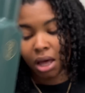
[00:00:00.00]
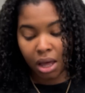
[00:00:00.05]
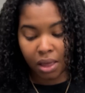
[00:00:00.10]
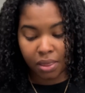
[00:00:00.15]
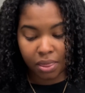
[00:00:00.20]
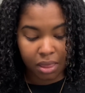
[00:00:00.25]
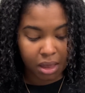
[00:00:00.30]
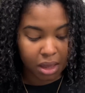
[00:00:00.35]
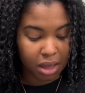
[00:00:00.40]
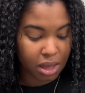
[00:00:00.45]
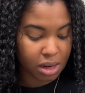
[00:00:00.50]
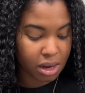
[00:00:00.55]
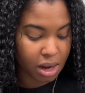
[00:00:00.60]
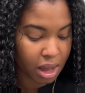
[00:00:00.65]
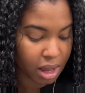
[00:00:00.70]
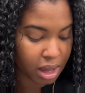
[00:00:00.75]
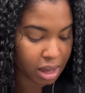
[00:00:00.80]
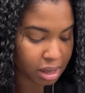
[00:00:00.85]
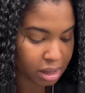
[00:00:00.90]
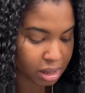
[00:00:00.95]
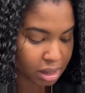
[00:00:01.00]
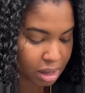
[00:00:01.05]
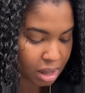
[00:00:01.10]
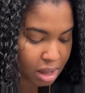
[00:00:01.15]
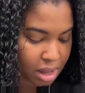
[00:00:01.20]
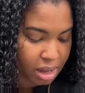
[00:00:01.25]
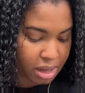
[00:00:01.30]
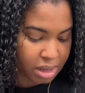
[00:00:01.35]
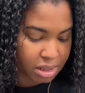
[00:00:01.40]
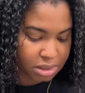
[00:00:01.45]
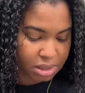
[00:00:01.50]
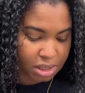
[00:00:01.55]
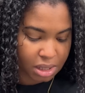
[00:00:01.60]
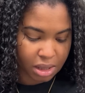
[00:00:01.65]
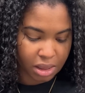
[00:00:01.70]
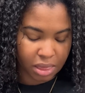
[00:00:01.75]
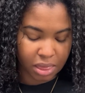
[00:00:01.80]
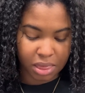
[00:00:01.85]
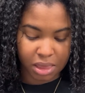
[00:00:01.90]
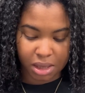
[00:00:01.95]
And then I got
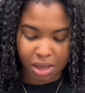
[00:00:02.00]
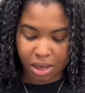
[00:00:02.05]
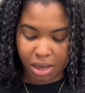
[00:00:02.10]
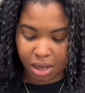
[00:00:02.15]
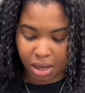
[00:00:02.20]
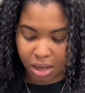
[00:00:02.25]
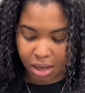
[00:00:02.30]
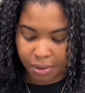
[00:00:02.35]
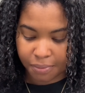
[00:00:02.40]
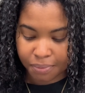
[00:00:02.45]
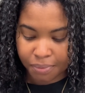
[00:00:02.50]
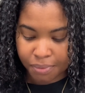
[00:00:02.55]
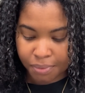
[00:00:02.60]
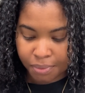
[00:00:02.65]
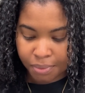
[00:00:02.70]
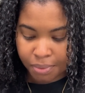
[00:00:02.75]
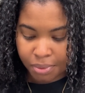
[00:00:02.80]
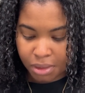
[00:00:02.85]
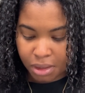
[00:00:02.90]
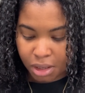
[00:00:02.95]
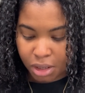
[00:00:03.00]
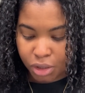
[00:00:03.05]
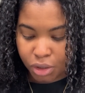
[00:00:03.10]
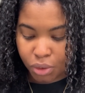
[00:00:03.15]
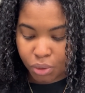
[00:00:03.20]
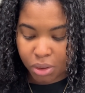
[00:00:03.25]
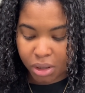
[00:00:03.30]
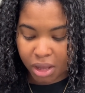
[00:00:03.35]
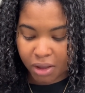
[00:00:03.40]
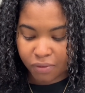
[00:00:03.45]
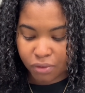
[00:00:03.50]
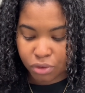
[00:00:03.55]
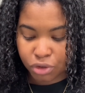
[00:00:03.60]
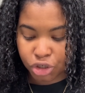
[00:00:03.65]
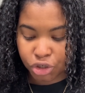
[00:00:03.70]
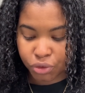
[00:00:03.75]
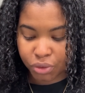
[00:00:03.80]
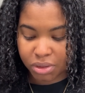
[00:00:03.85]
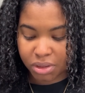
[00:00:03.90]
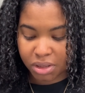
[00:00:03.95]
the New Level
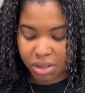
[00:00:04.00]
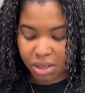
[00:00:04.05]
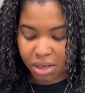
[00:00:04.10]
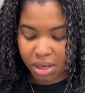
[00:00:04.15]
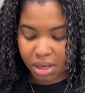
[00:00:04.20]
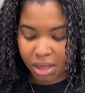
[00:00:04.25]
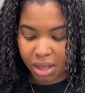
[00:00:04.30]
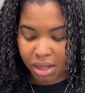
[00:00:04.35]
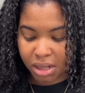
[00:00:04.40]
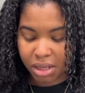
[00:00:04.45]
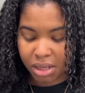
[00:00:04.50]
Strengthening and